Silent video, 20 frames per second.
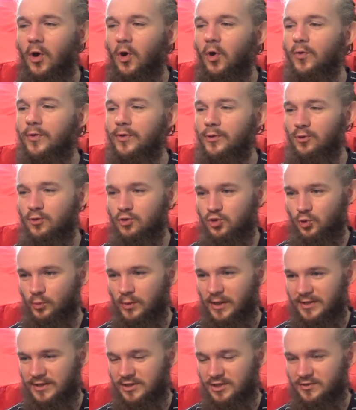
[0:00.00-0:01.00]
All the usual
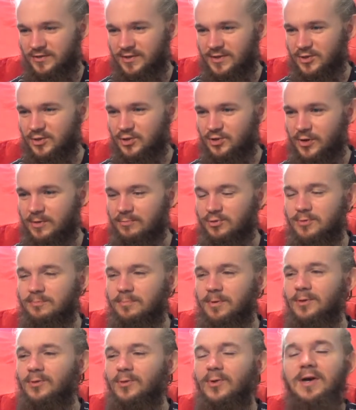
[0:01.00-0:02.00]
links are in the description
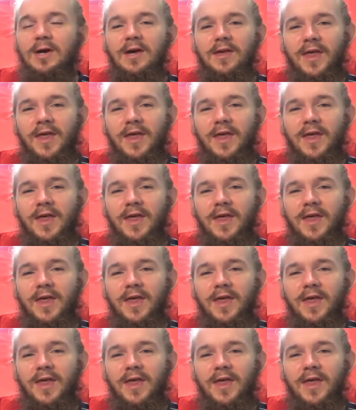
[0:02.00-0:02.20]
below.